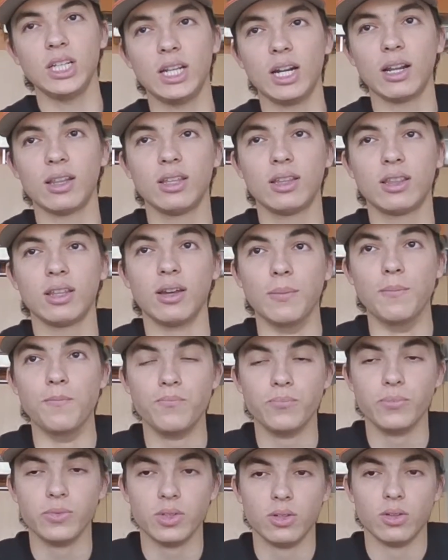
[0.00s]
And I think that
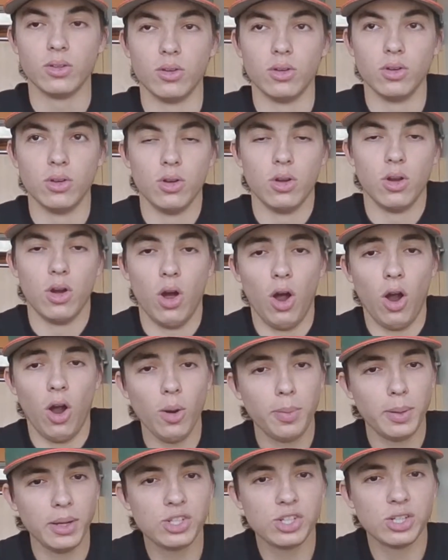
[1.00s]

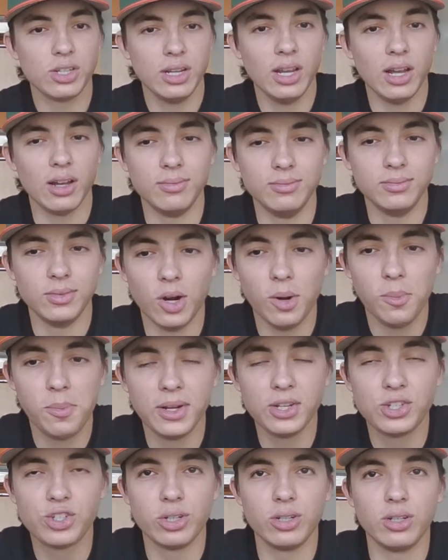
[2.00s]
our pitching
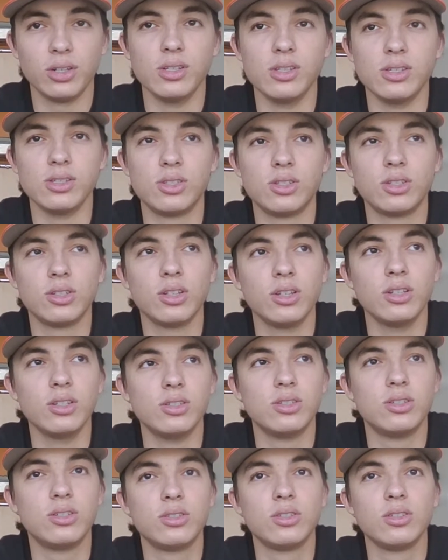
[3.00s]

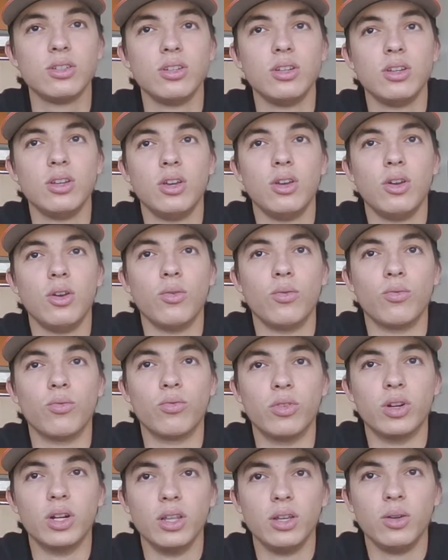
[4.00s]
is
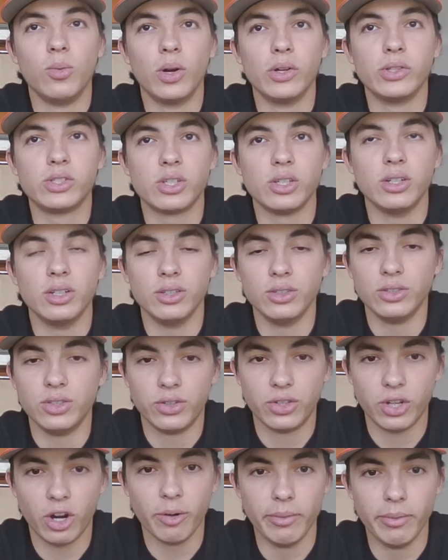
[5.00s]
really what's going to
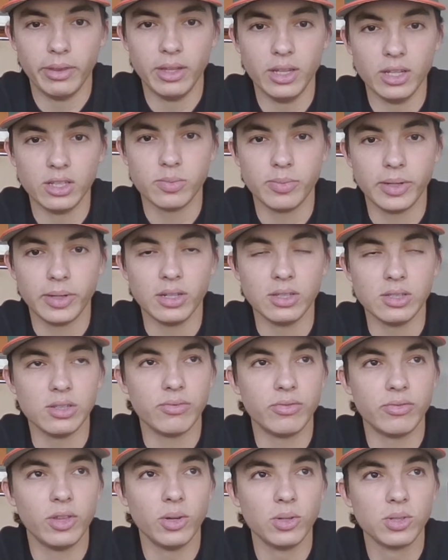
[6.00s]
determine this, because
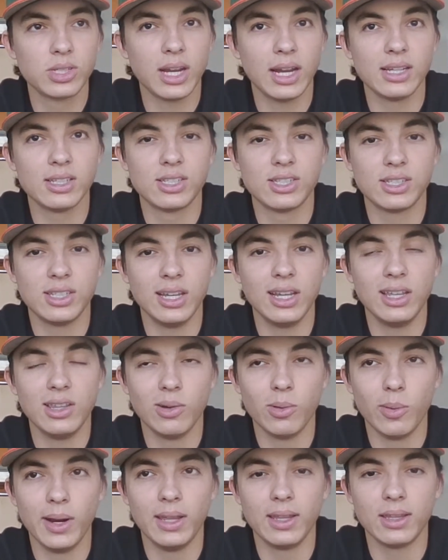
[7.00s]
if those guys stay
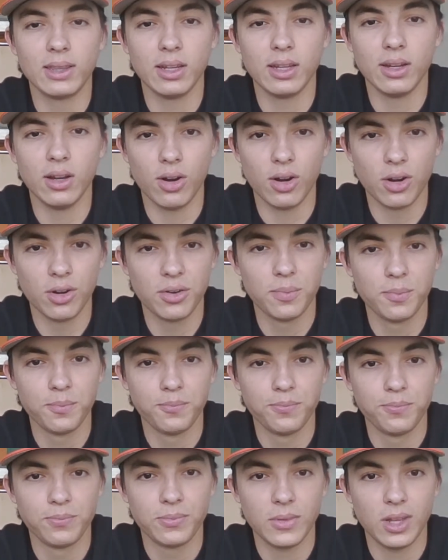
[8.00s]
the way that they are,
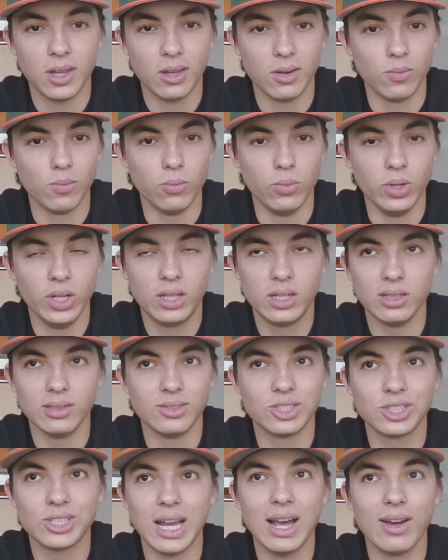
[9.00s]
and we can
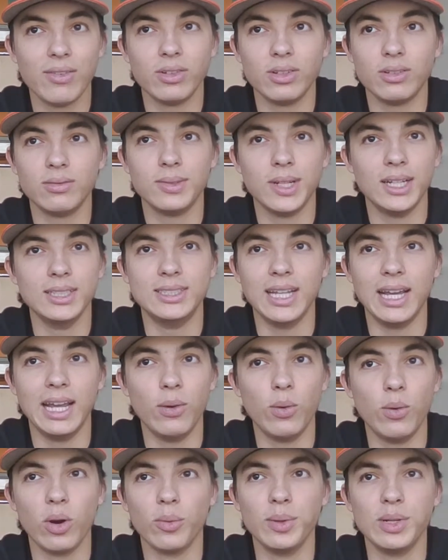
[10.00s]
just have a
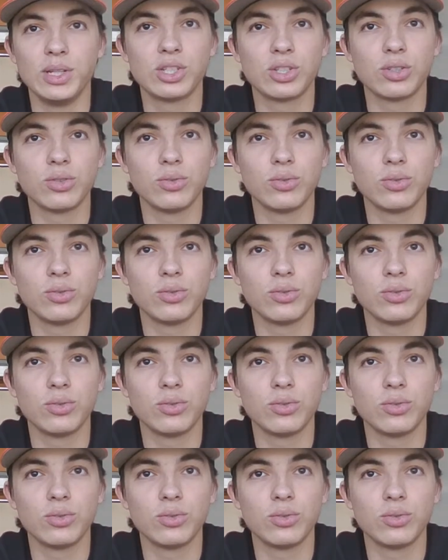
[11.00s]
day where we